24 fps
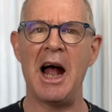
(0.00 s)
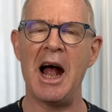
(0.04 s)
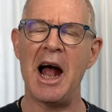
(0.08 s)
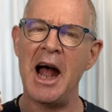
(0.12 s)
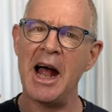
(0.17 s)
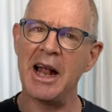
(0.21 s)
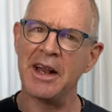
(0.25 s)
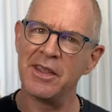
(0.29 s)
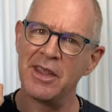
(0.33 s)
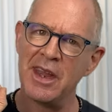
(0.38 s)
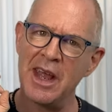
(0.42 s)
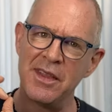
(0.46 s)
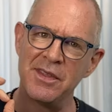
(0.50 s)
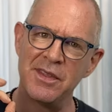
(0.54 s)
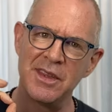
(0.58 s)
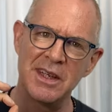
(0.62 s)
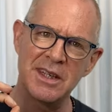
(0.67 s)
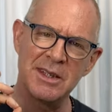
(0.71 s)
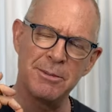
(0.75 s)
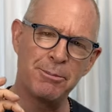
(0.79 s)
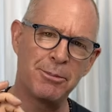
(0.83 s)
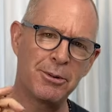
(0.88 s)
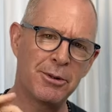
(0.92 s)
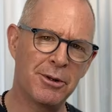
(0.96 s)
and then
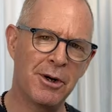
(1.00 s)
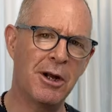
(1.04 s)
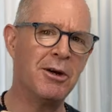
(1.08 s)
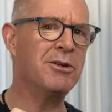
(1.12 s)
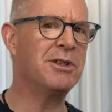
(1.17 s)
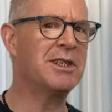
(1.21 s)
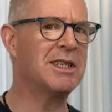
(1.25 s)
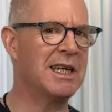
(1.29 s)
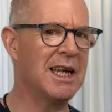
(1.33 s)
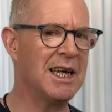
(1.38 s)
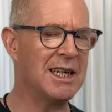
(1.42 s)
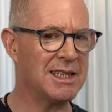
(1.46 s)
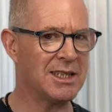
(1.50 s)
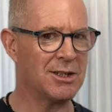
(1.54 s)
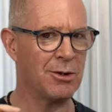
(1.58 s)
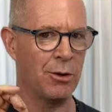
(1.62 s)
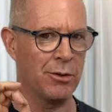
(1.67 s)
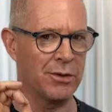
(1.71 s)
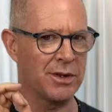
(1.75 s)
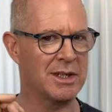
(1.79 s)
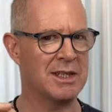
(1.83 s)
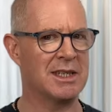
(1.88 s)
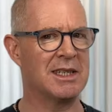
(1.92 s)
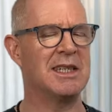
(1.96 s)
this process
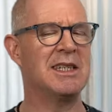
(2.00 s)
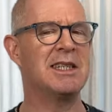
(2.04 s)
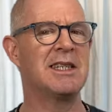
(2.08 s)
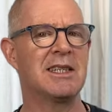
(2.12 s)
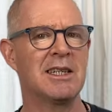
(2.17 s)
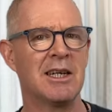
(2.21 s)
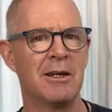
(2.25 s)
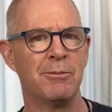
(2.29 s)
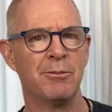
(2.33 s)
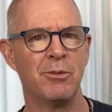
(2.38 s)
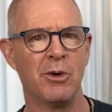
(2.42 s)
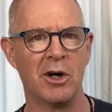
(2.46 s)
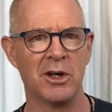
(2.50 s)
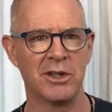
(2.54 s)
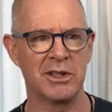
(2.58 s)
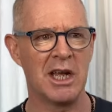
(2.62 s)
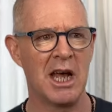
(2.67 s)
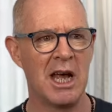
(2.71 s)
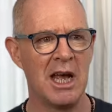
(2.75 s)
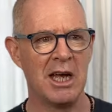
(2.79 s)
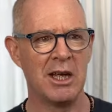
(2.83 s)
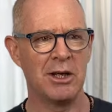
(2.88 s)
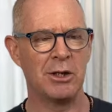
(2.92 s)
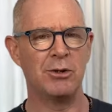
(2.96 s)
or the system was
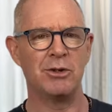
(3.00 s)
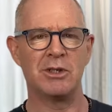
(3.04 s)
you